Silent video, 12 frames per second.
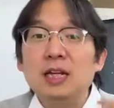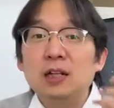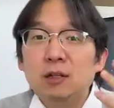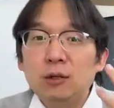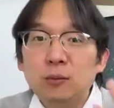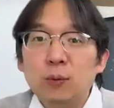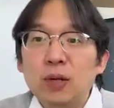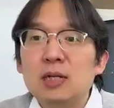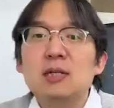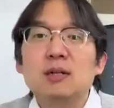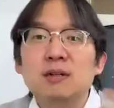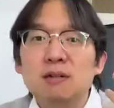
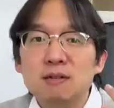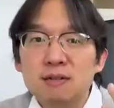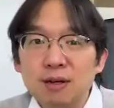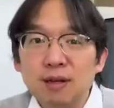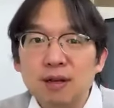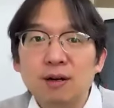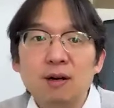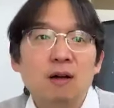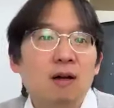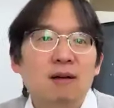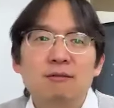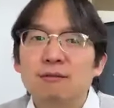intuition is there,